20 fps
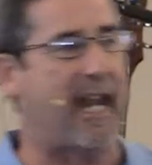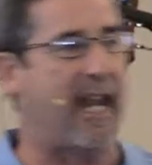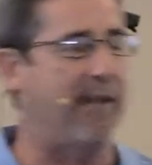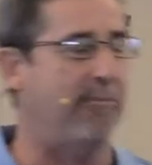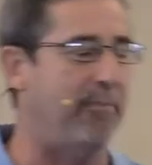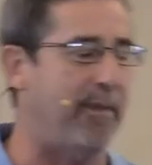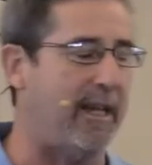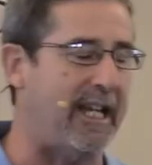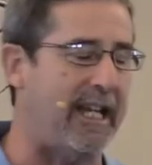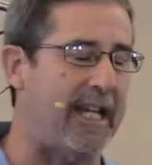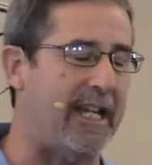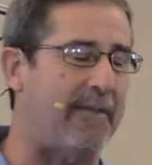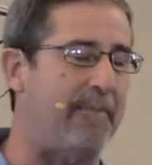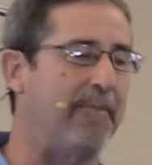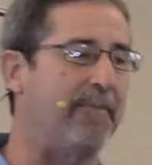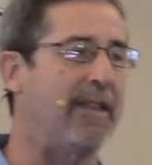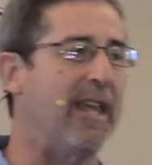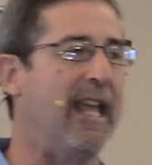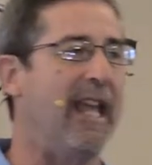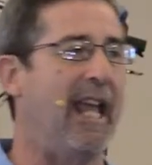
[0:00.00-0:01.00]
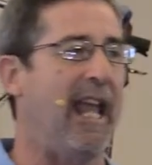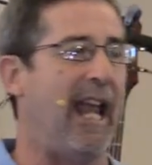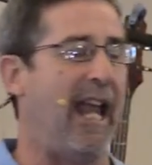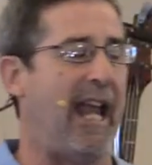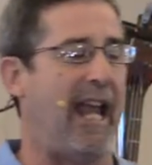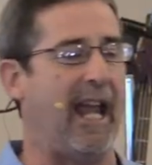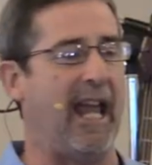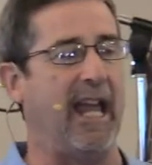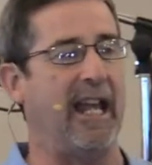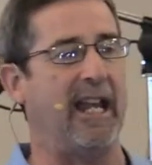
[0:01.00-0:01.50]
and meeting.
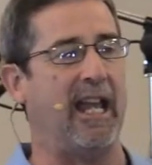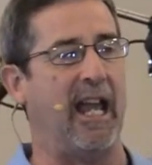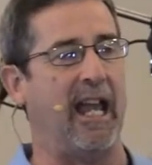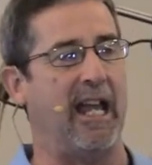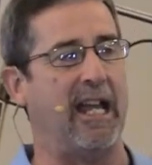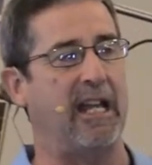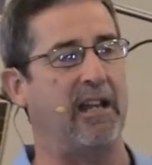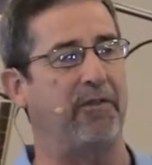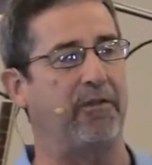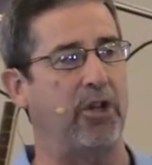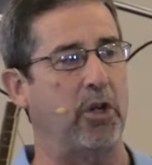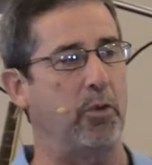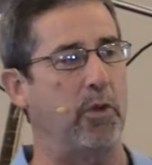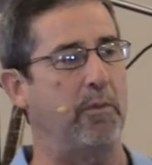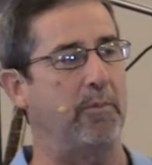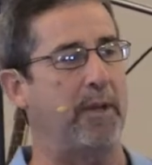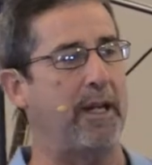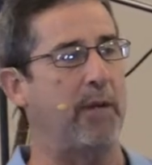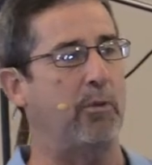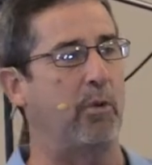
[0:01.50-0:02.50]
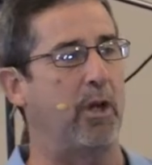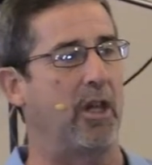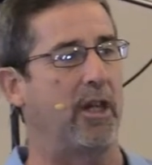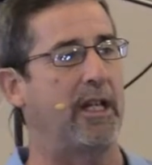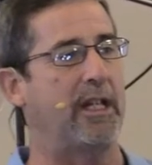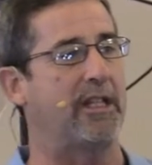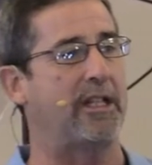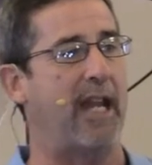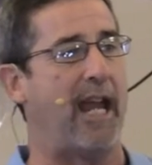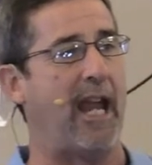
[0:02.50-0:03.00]
And uh, if you would be
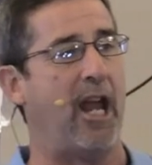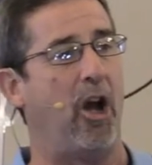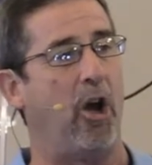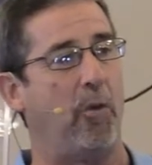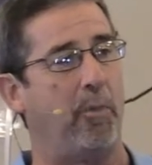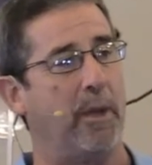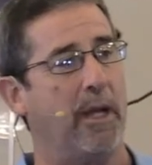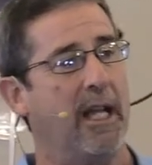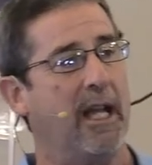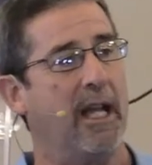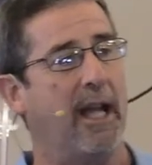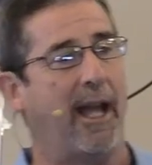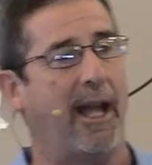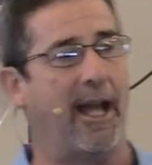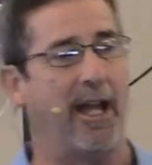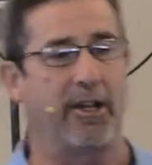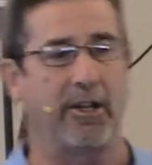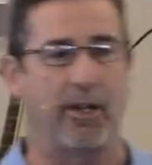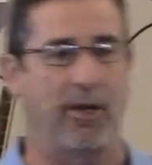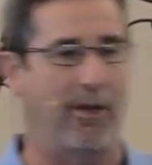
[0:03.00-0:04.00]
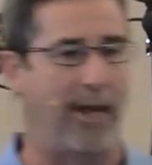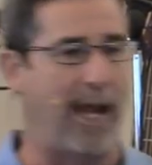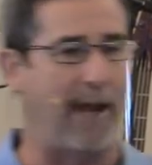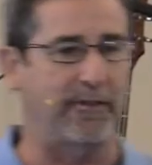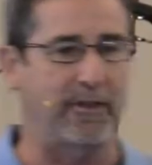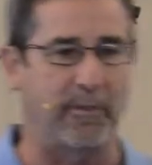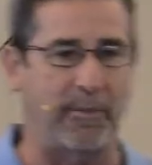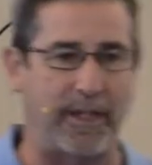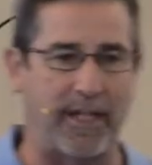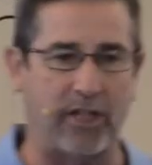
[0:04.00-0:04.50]
willing to help, uh, you don't have
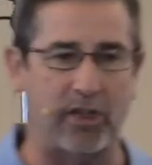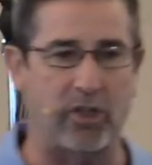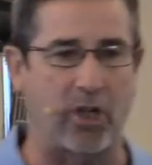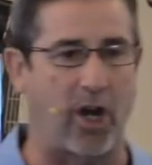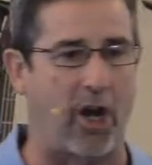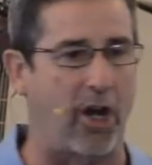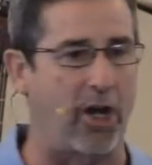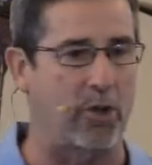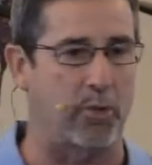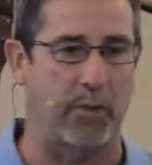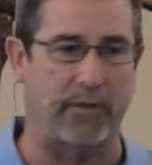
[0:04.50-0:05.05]
to be in charge.